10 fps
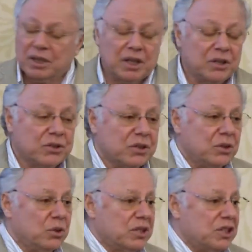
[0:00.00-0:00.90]
is
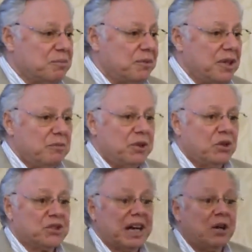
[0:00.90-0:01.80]
useless,
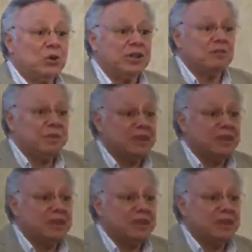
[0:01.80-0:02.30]
because I would have